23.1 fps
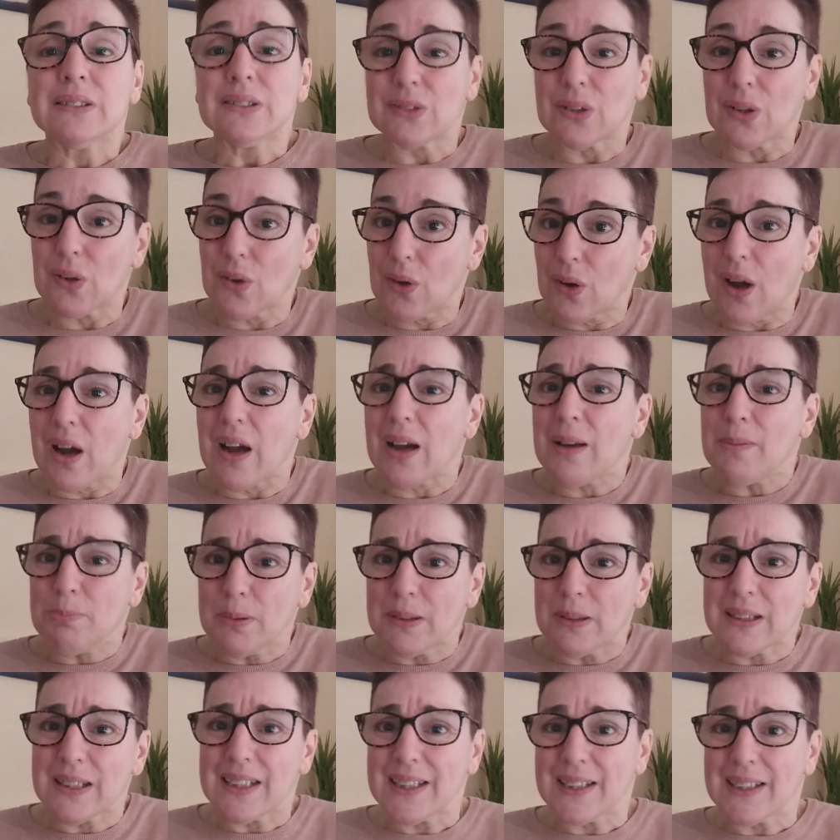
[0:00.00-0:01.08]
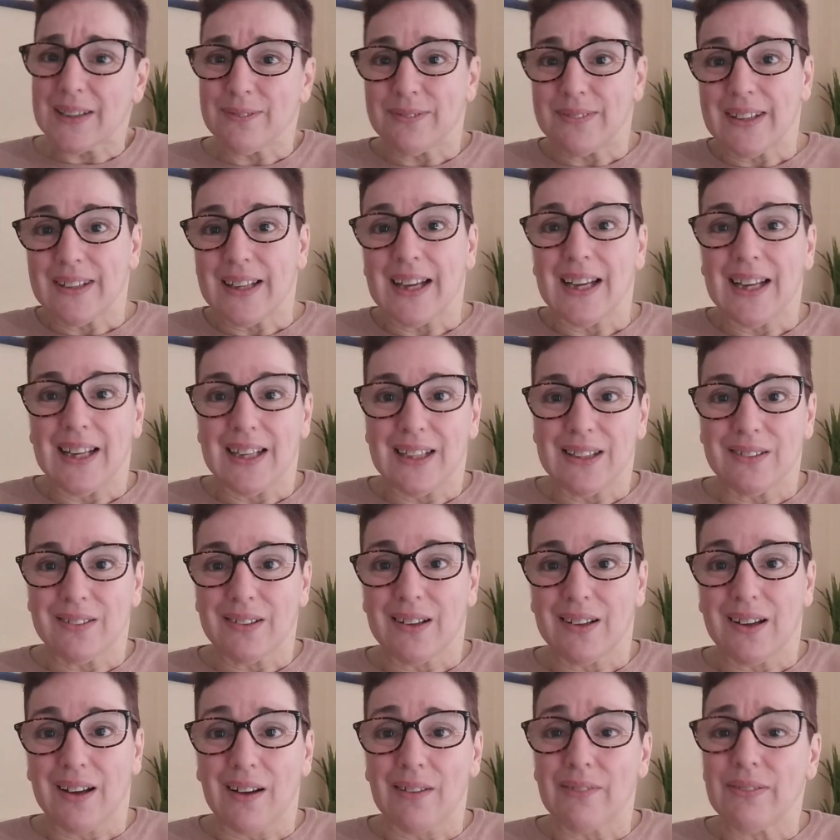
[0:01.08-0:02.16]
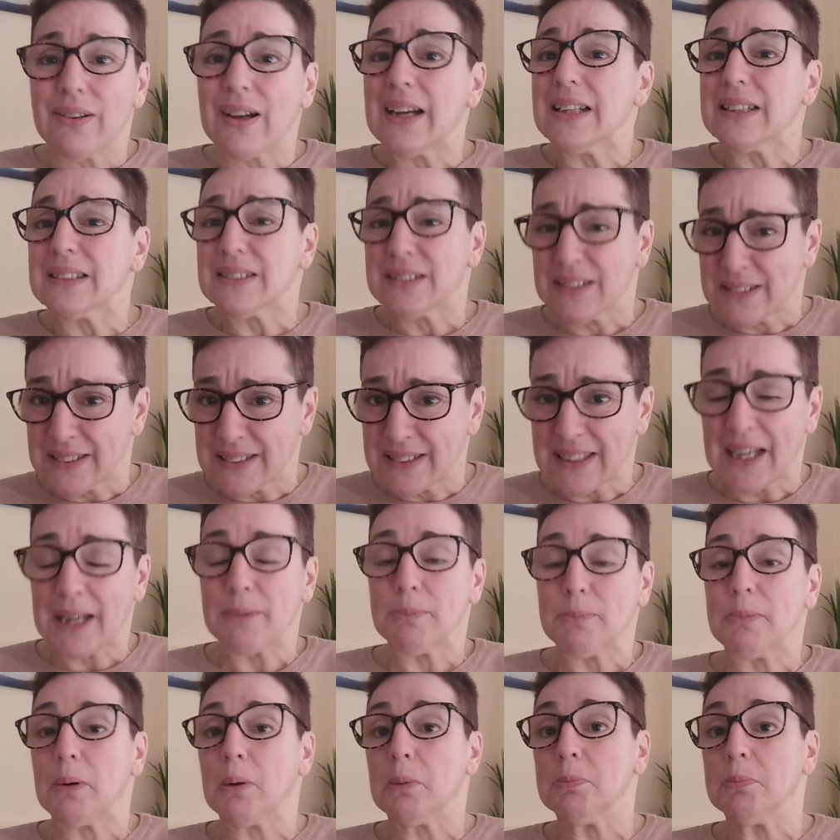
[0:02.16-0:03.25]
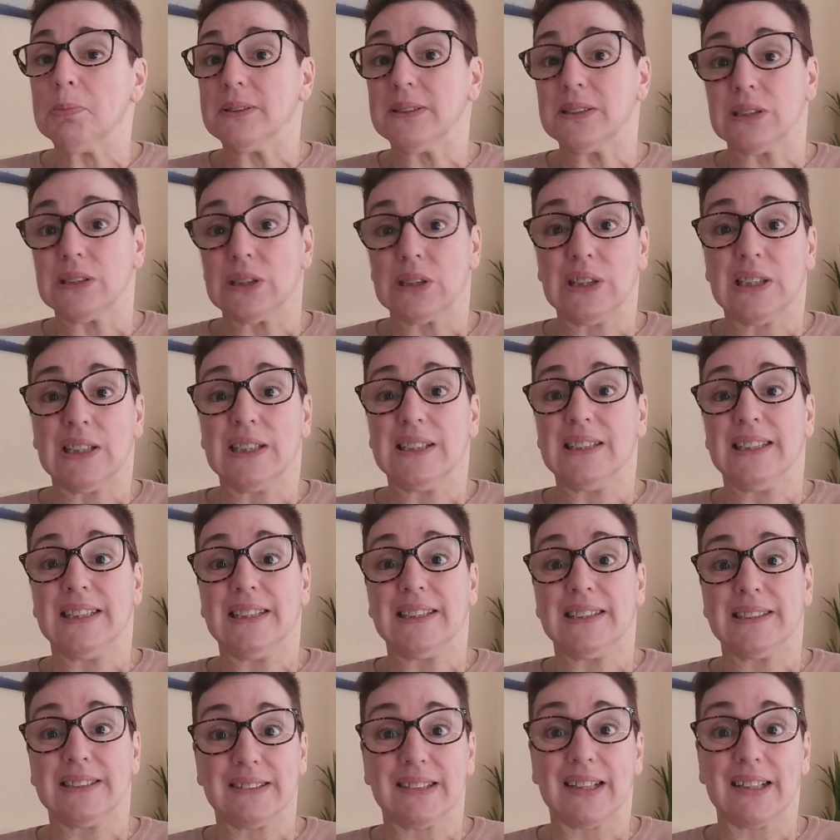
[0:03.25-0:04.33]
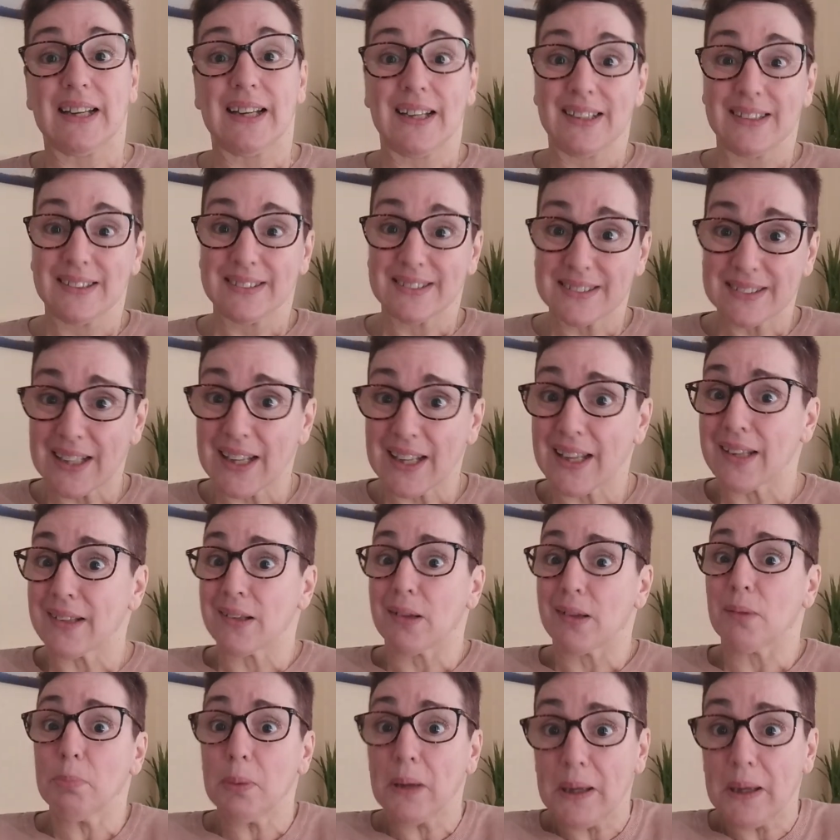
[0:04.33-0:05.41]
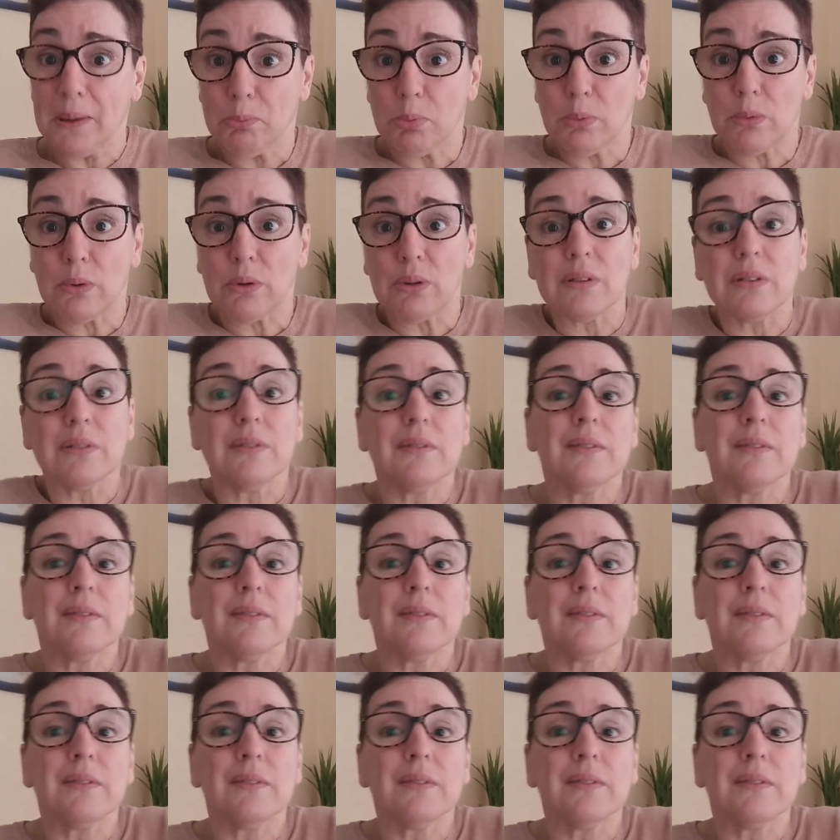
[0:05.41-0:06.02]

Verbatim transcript: So I believe that I've had the same opportunities as other people.